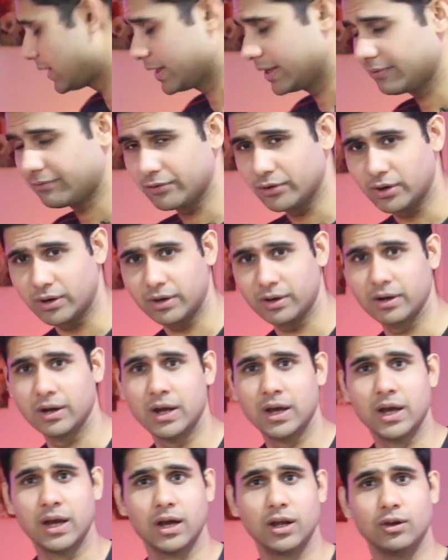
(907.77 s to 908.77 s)
if you're
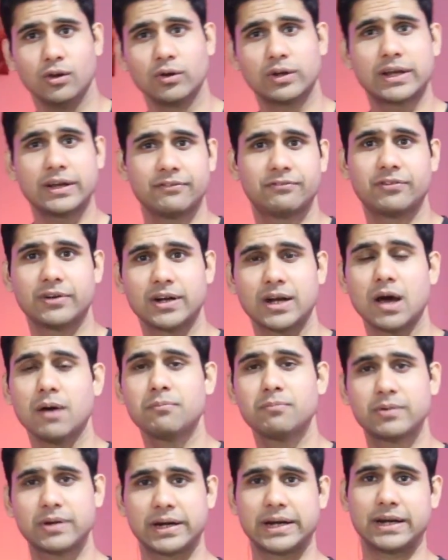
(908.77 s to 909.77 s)
looking for an
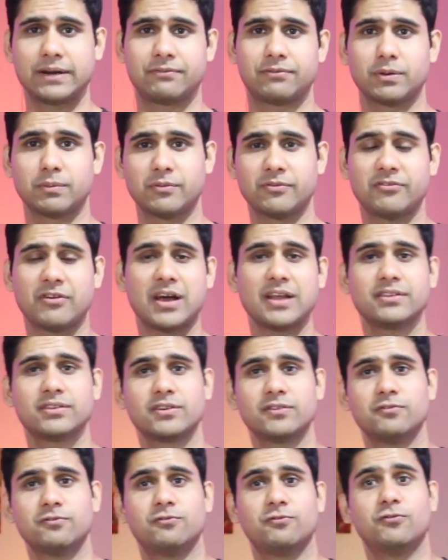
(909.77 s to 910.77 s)
upgrade from a
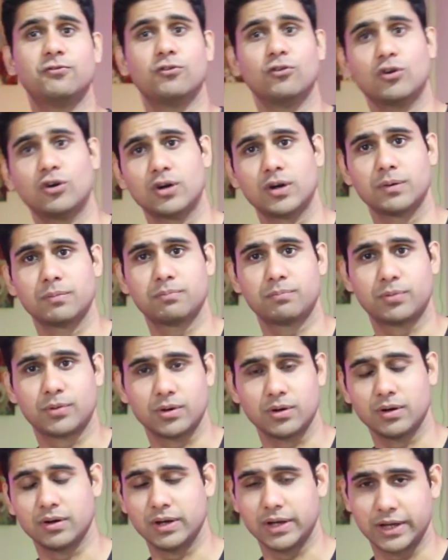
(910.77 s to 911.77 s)
Phantom 4
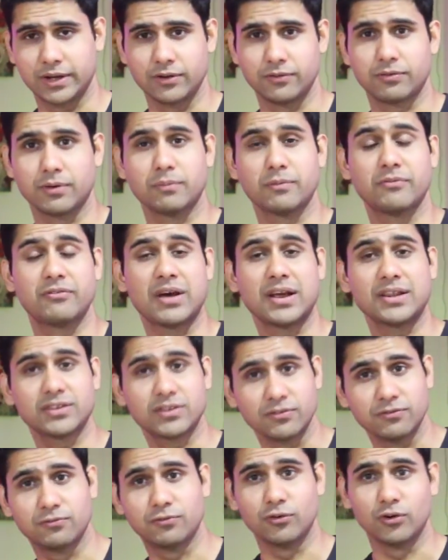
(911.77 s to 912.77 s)
Pro, from a
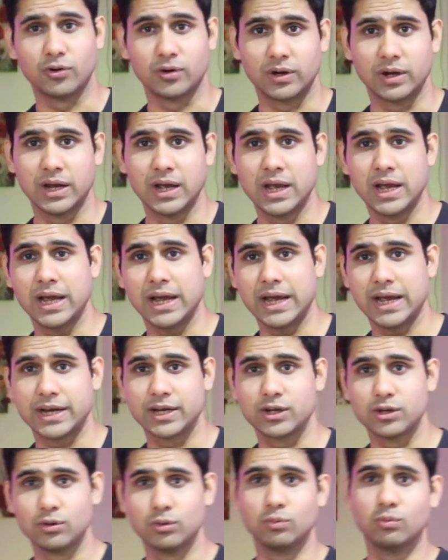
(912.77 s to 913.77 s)
Phantom 4,
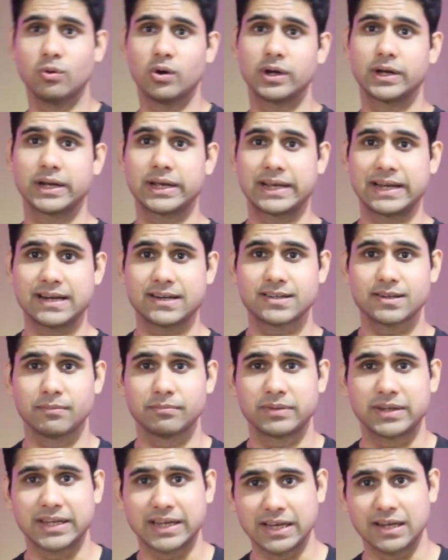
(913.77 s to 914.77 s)
and you want to get
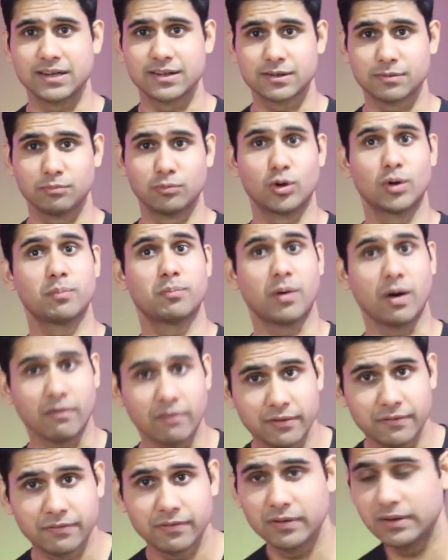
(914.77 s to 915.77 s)
something else more
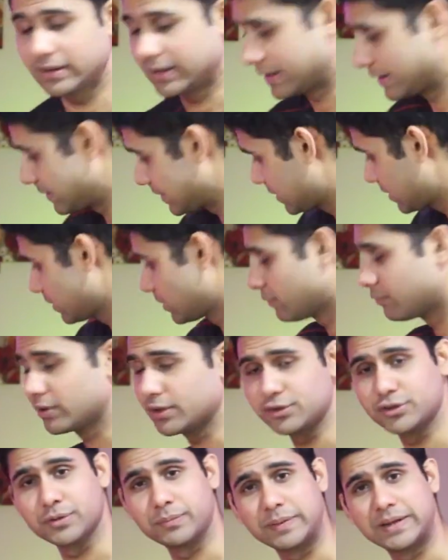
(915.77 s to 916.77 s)
powerful, then this is the one
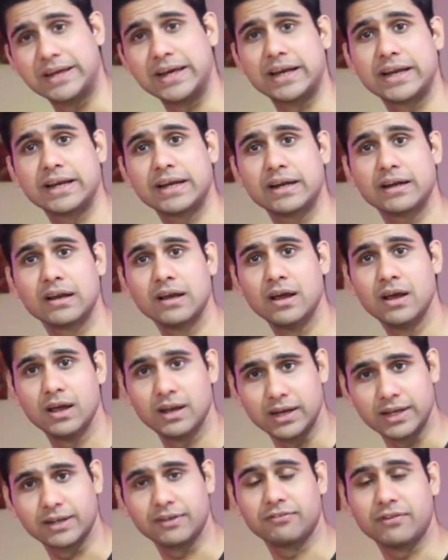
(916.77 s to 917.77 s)
you should be getting it,
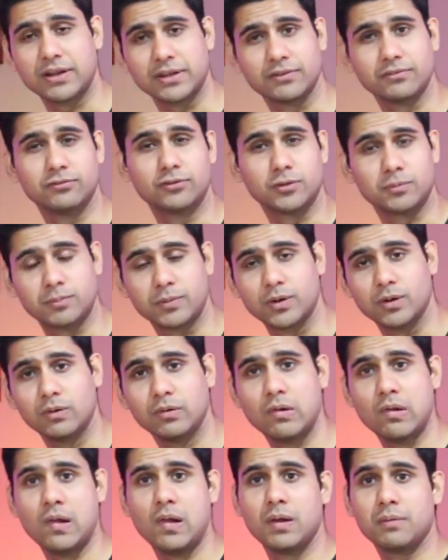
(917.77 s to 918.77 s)
like the Phantom 4
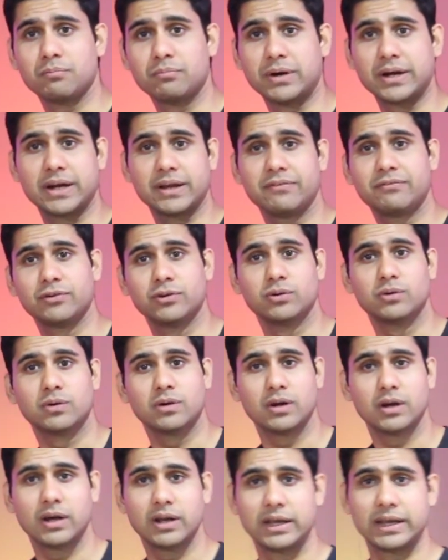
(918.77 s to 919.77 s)
Pro. But if
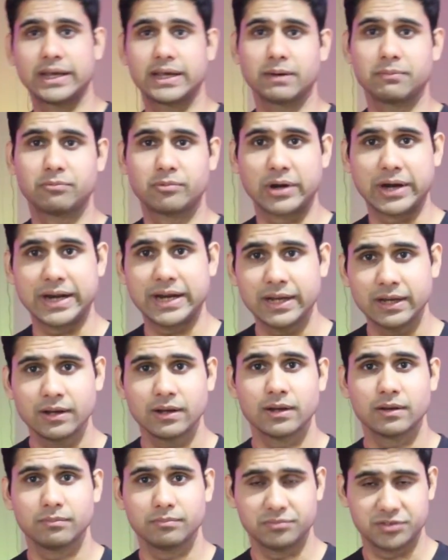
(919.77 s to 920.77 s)
you are like upgrading
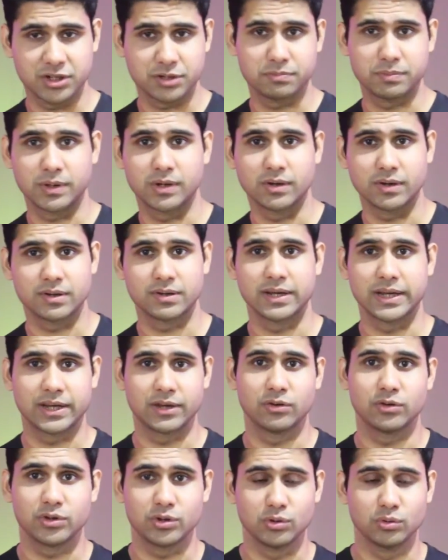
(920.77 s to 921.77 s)
just because
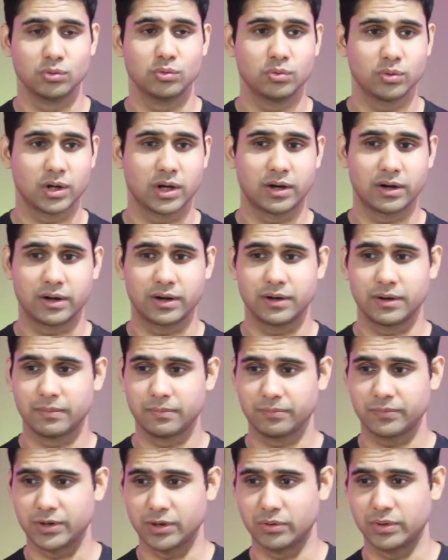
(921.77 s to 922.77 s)
you are
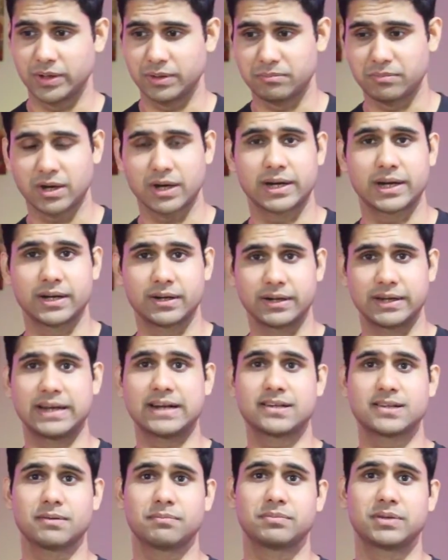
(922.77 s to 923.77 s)
in the market to
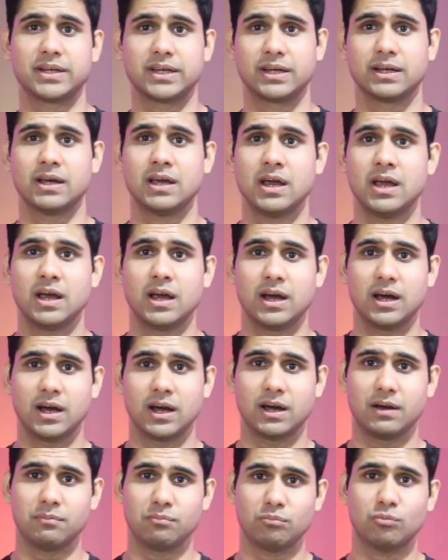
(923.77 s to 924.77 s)
get something
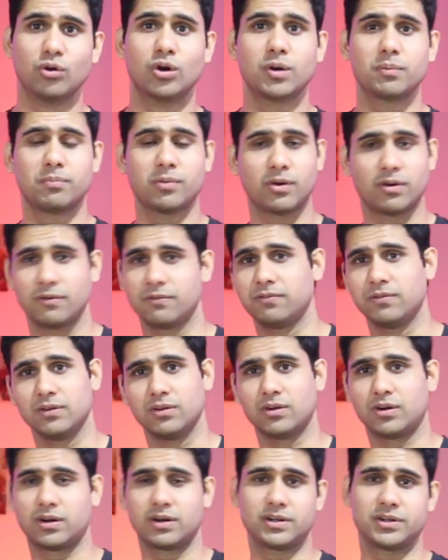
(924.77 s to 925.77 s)
more powerful,
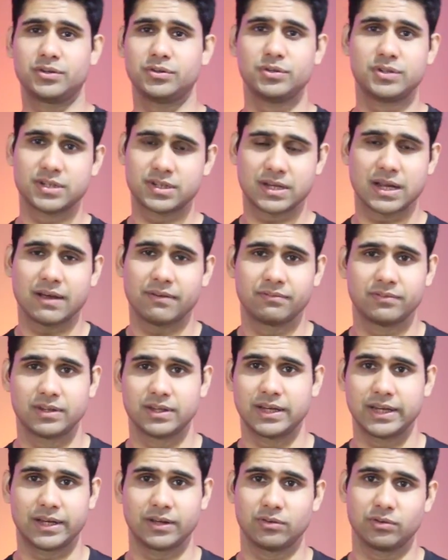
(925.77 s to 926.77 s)
or you just have
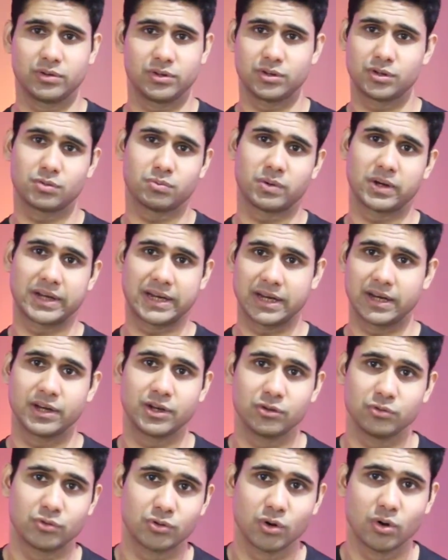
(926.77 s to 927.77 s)
the you just want to get a
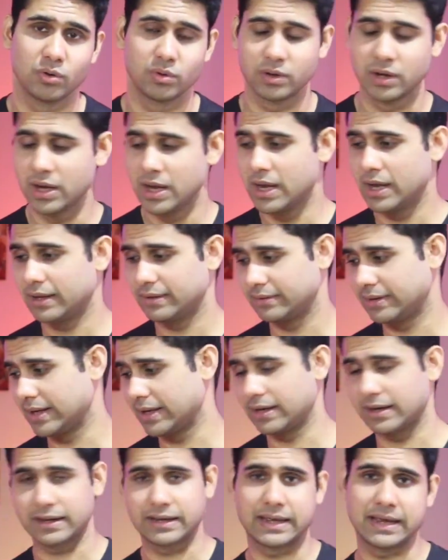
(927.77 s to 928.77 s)
new drone,
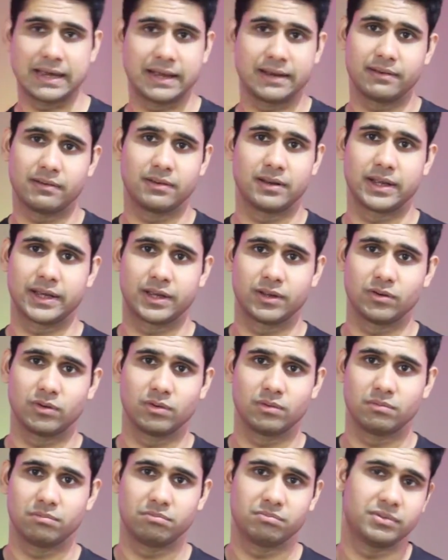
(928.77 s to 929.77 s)
then again
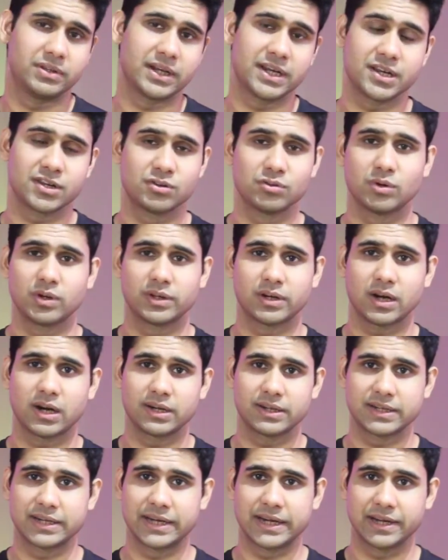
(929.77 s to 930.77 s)
there is no other
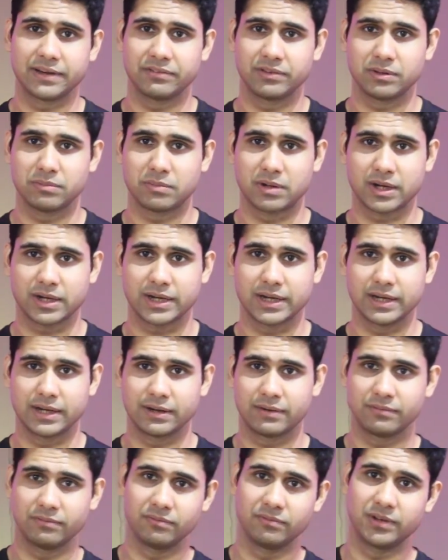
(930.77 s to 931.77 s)
alternative in the
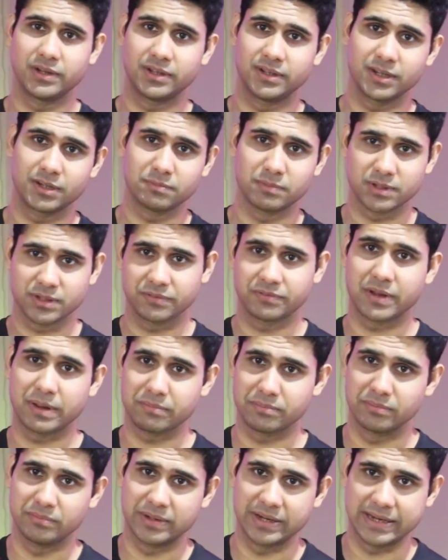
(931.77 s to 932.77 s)
market with this much of
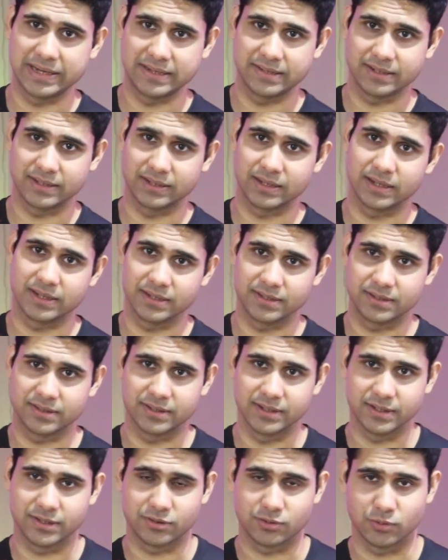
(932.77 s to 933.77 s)
capabilities, and that
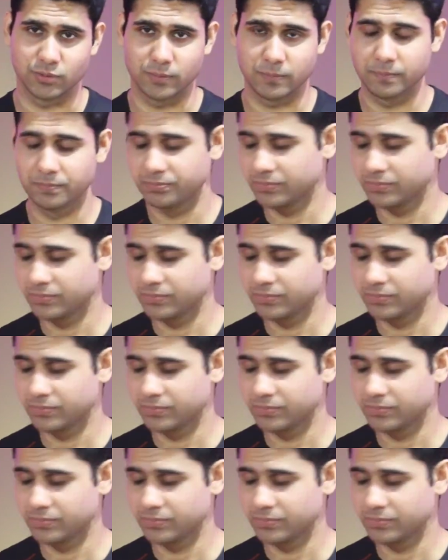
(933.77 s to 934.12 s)
is this drone.